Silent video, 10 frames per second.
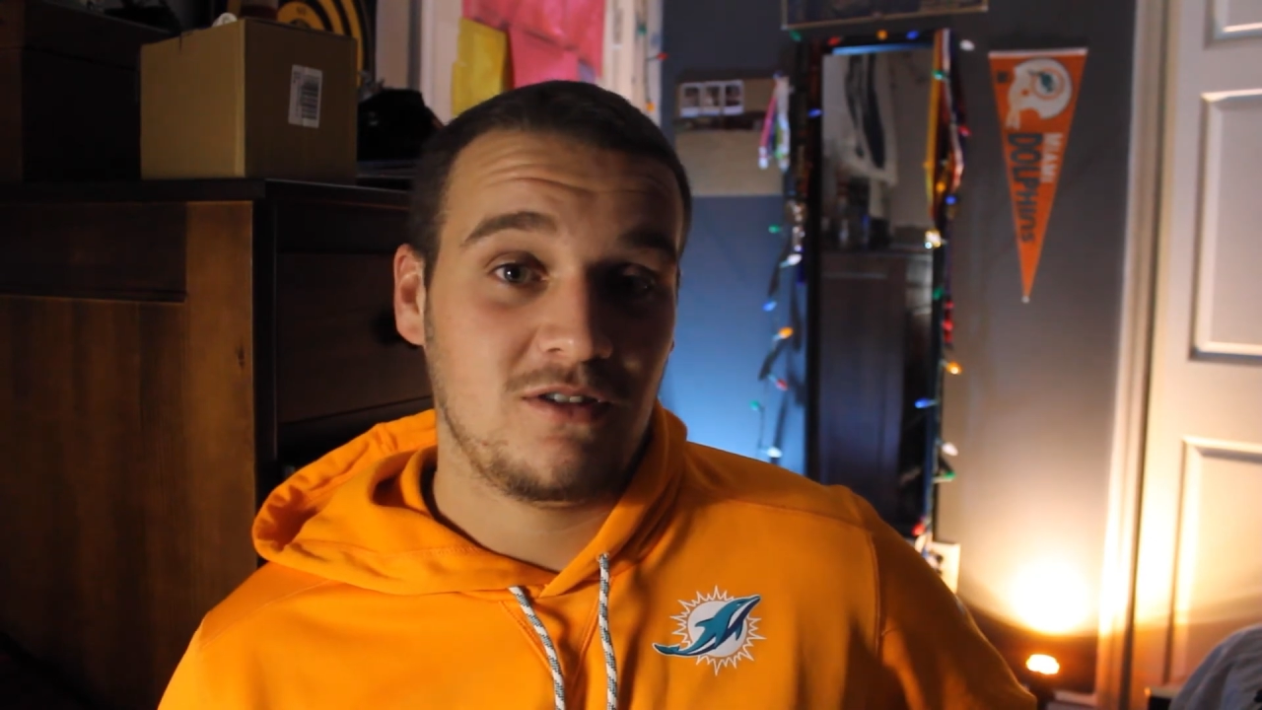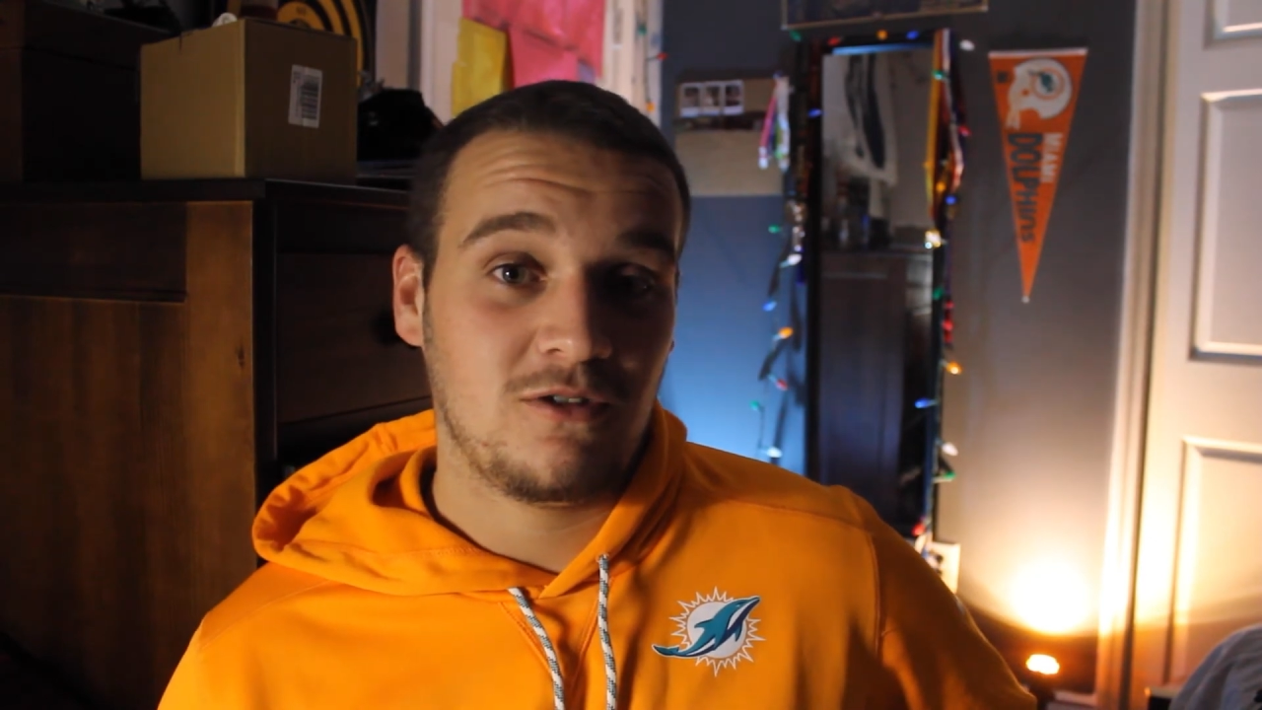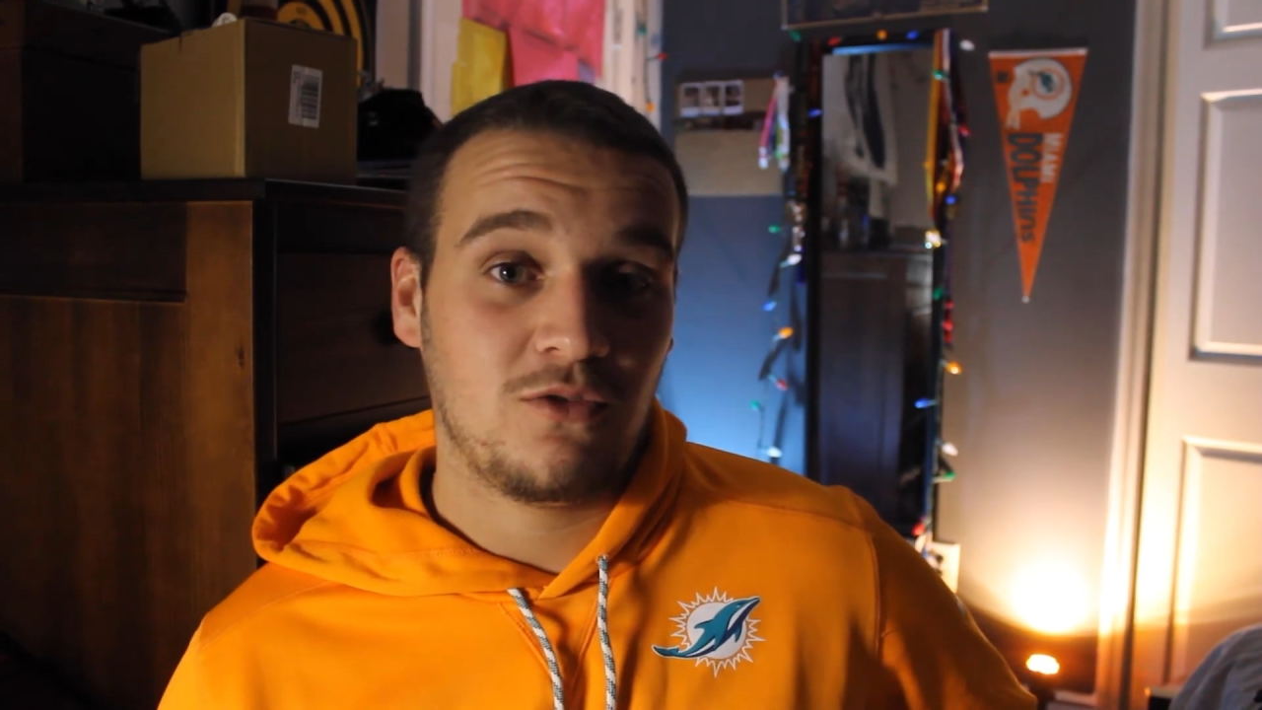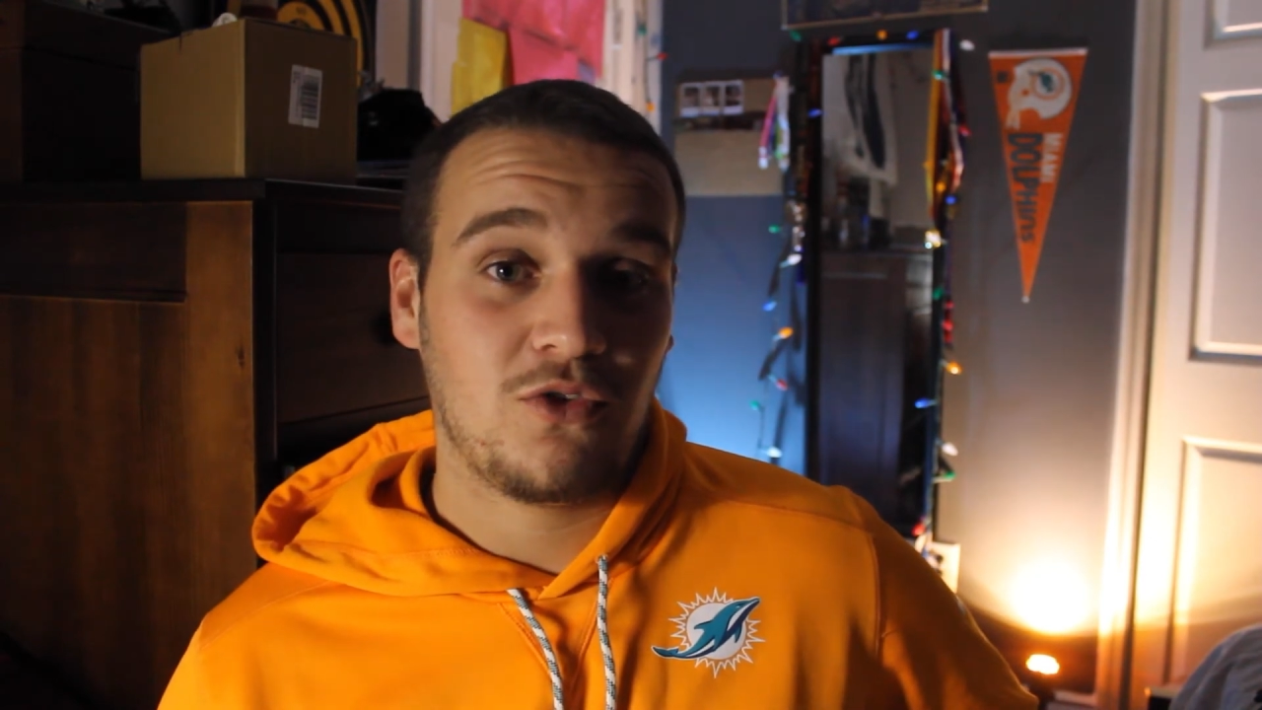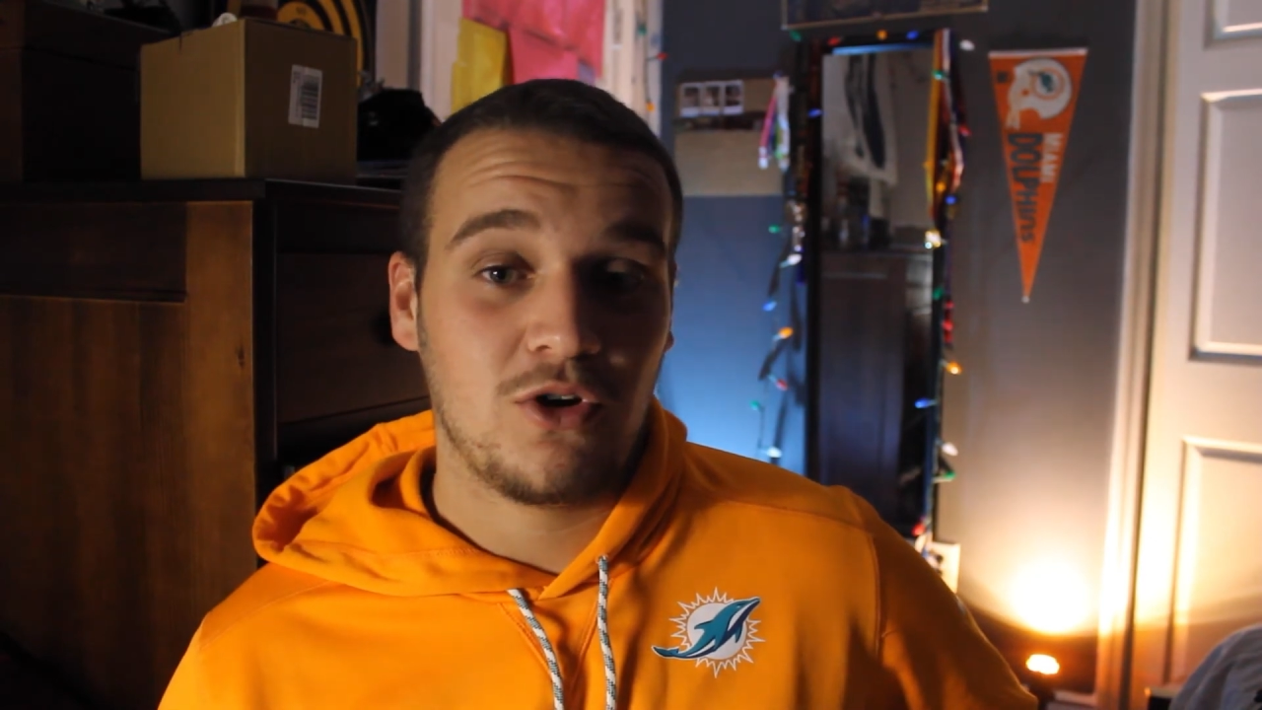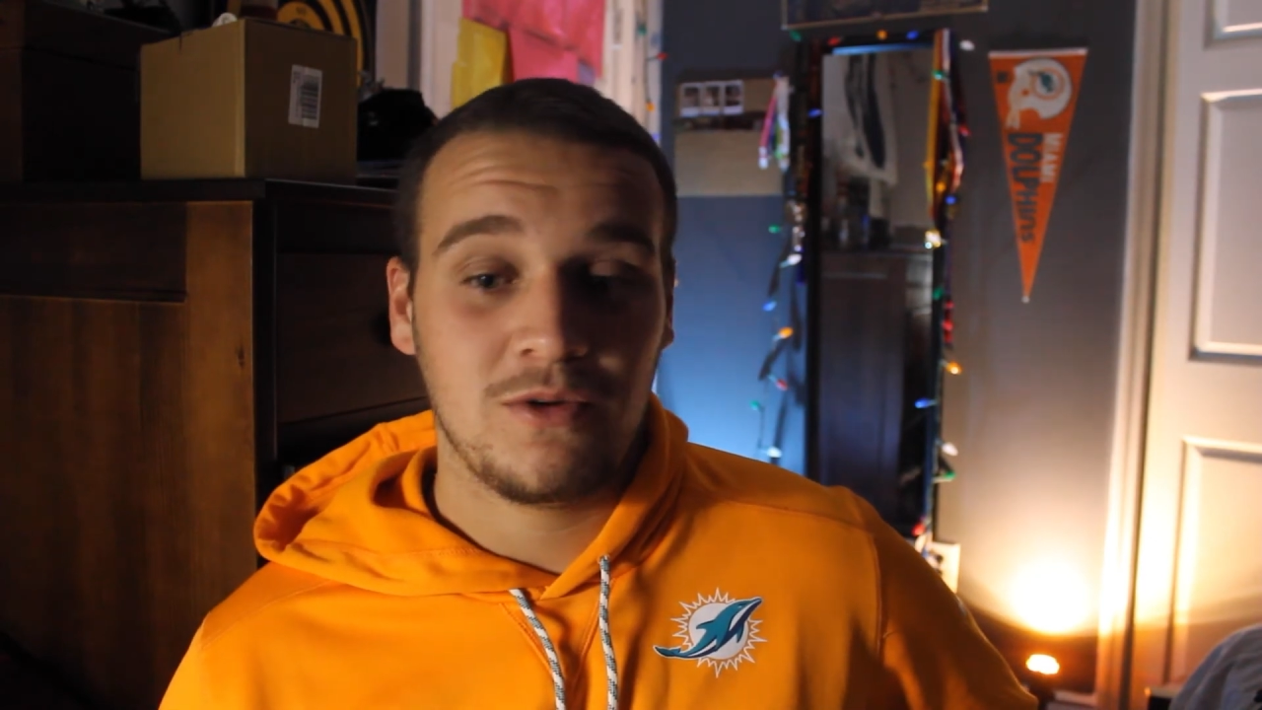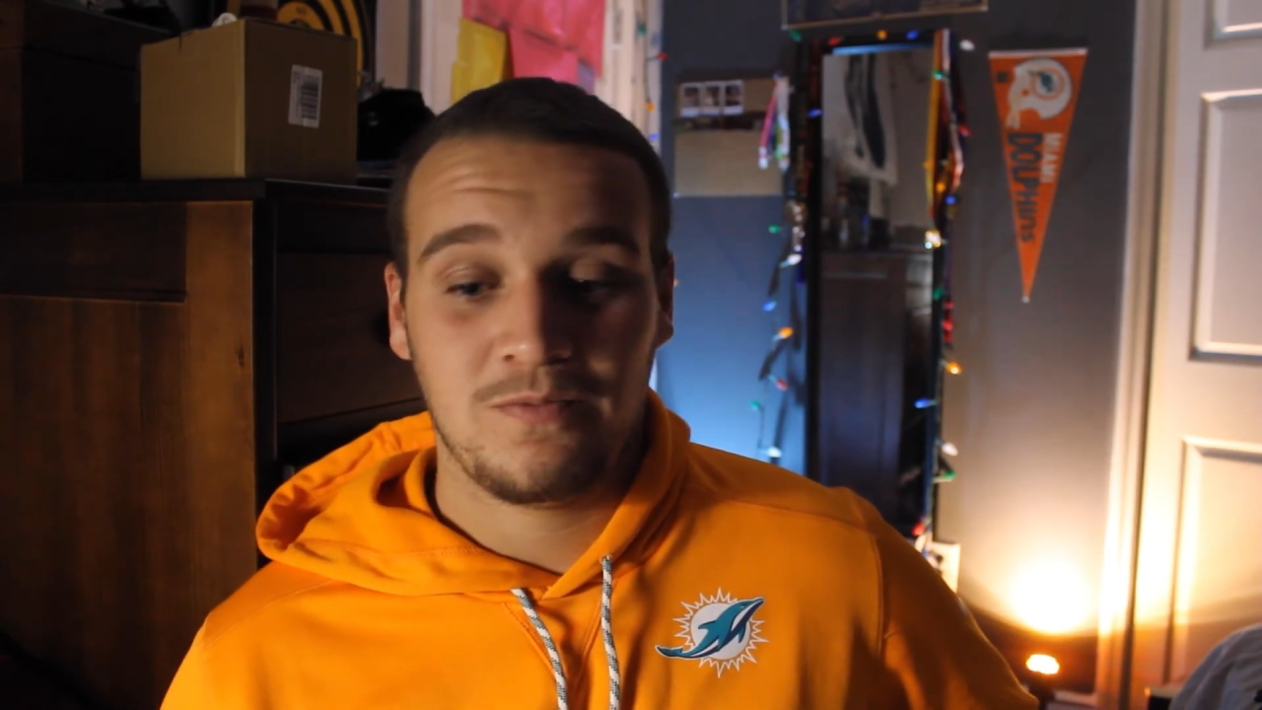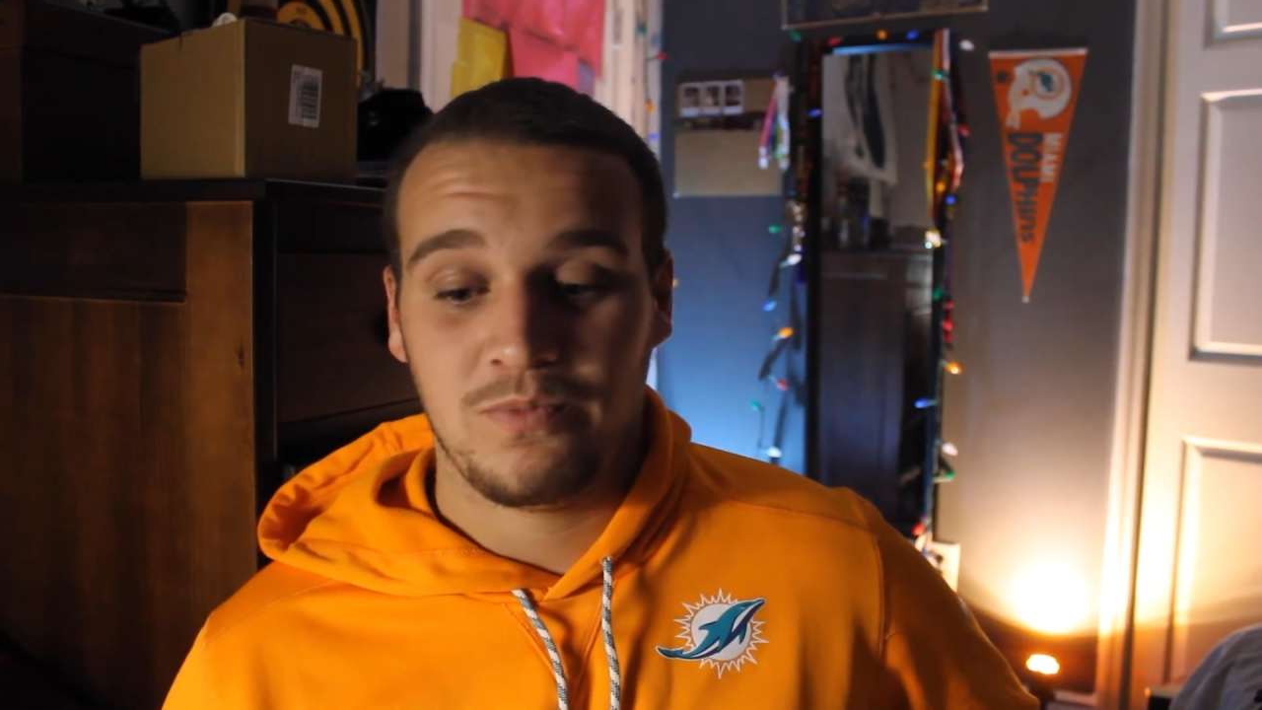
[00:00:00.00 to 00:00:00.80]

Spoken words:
so far.